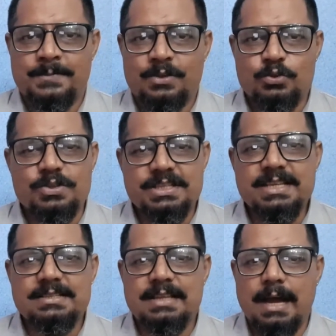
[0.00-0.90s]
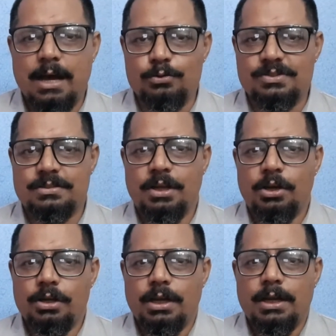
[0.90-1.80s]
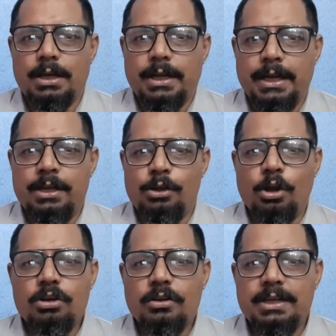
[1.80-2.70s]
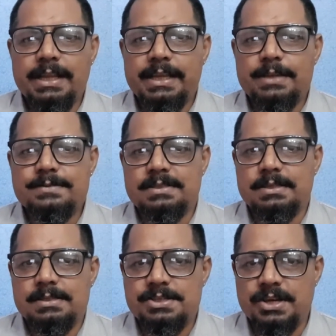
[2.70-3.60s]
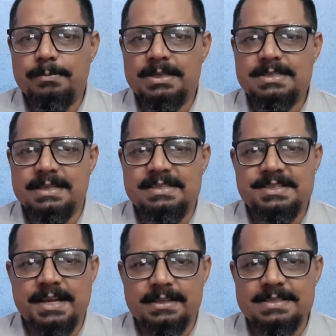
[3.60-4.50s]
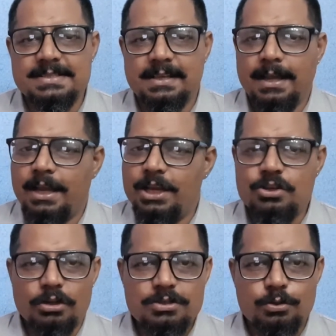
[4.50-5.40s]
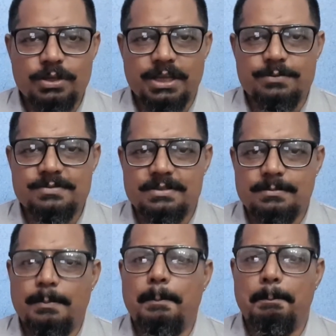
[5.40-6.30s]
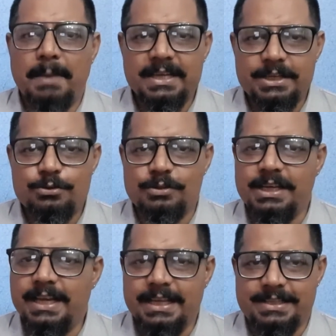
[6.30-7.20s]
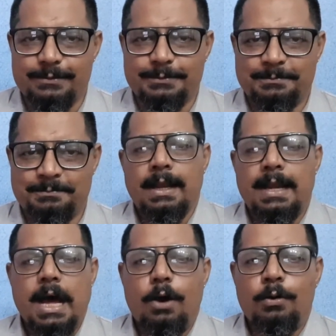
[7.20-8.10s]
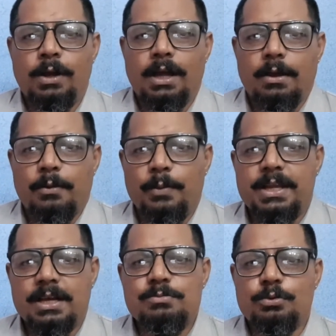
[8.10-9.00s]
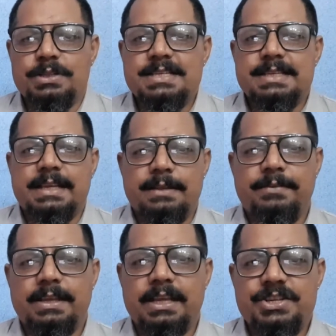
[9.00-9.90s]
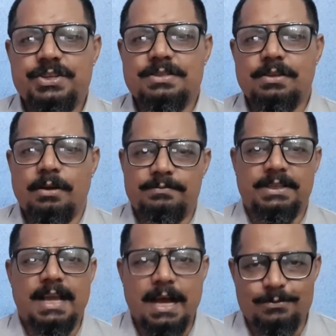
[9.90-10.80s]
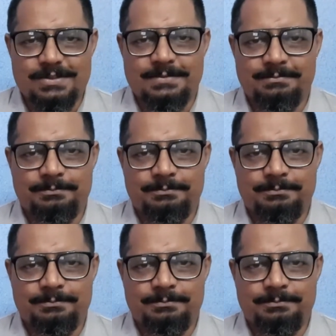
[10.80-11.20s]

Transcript: So, sixth house, it not only gives troubles and struggles, it also gives money to the native. Now we come to the significations of the house.